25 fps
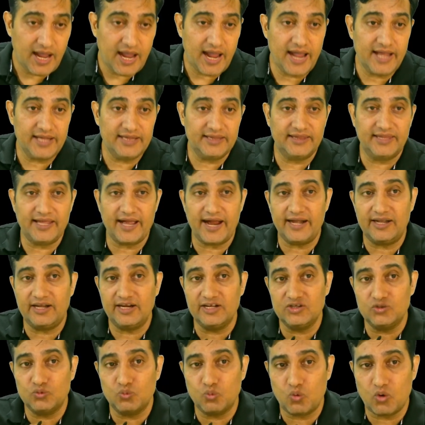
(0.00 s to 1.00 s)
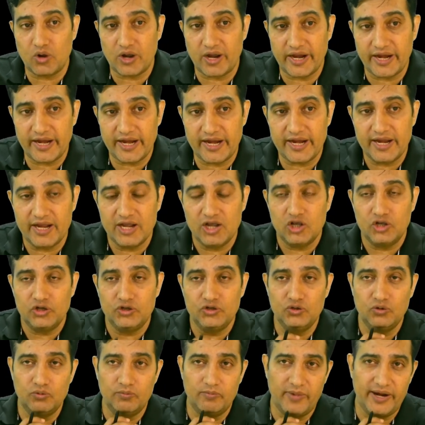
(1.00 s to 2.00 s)
And that is why
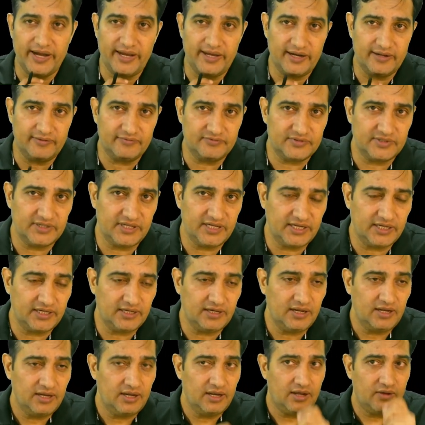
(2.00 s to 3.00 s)
you might have seen